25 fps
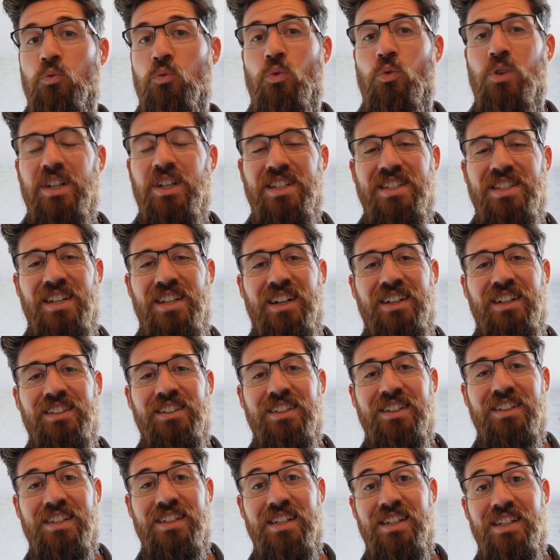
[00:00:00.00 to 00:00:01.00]
What
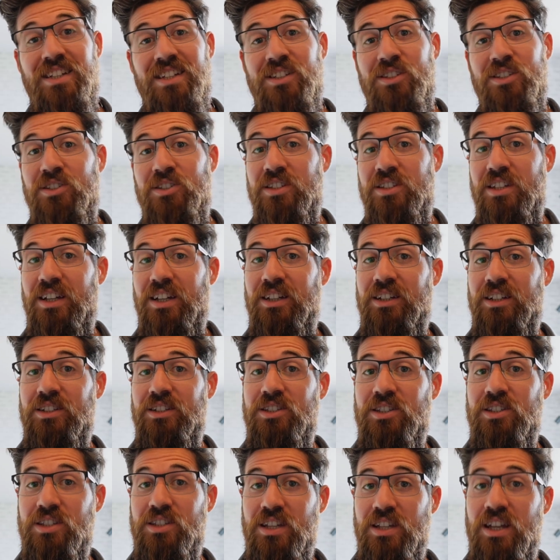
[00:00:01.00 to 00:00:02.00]
exactly is a
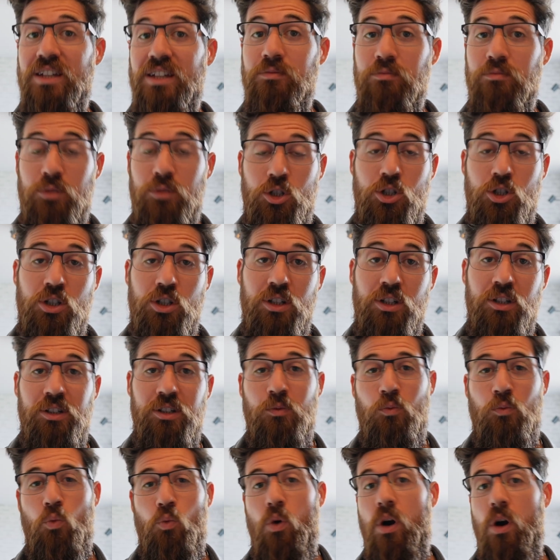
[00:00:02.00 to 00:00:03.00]
state machine,
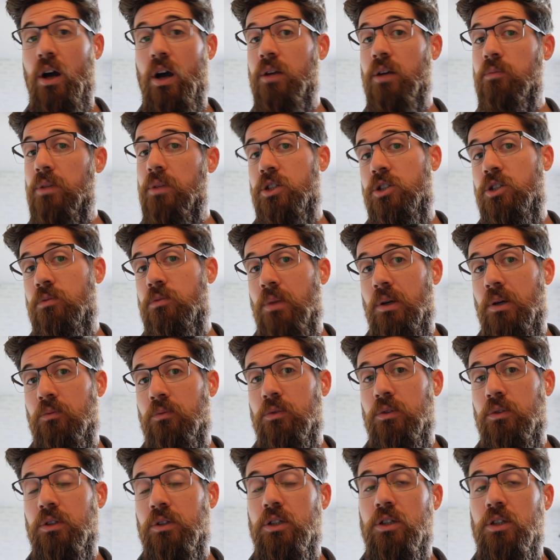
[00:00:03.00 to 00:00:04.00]
and why might you might
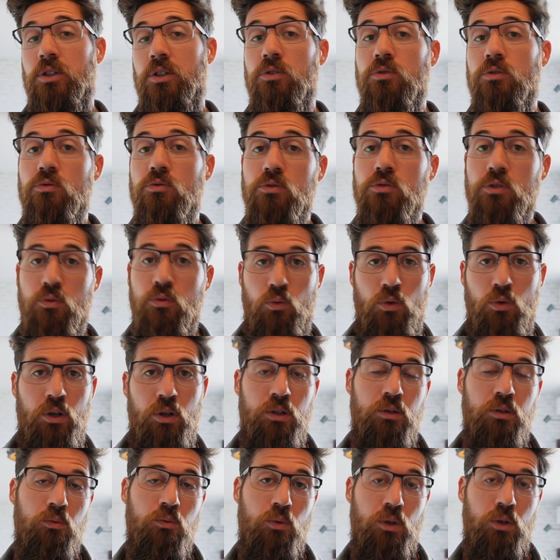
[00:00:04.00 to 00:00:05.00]
want to use
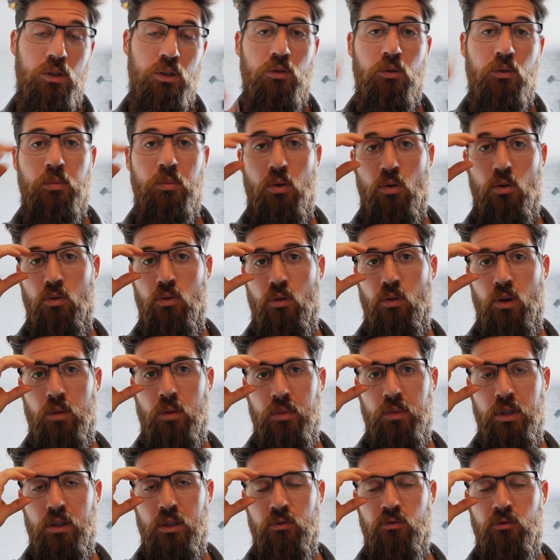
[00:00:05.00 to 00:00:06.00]
one when you're
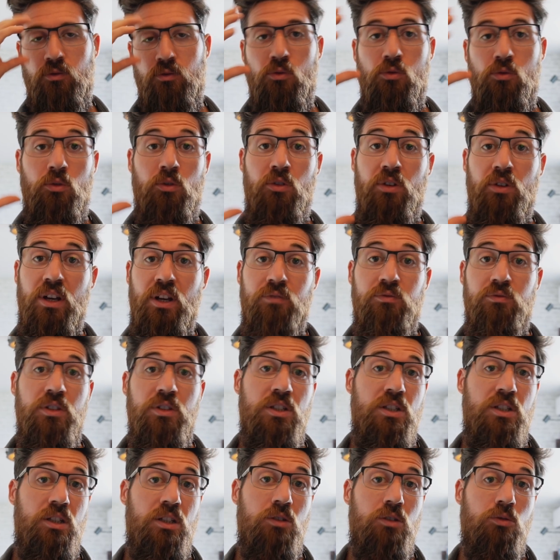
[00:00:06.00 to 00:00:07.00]
programming for F T
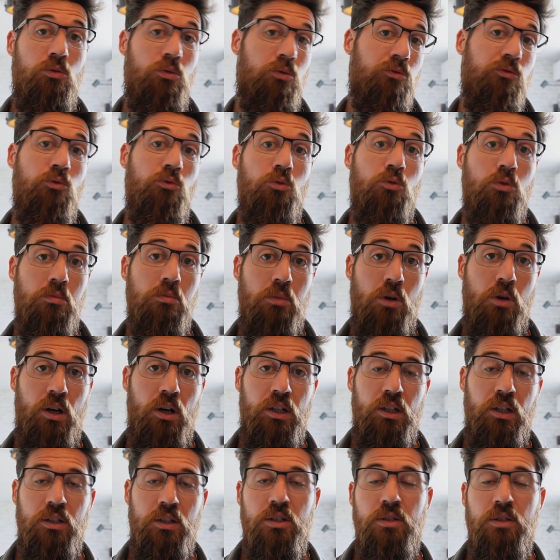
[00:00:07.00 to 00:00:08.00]
C or for
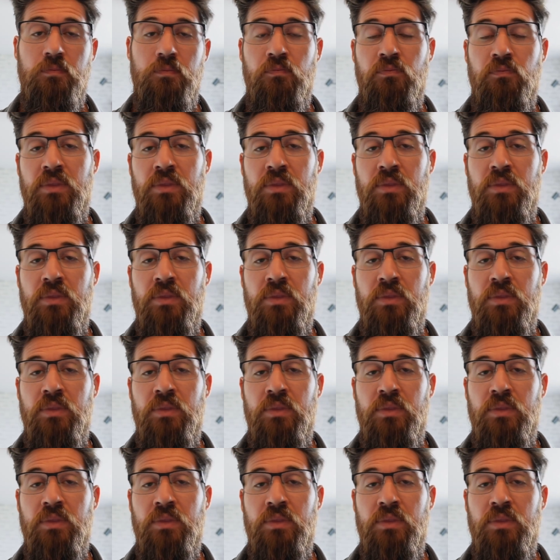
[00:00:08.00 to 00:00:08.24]
robotics?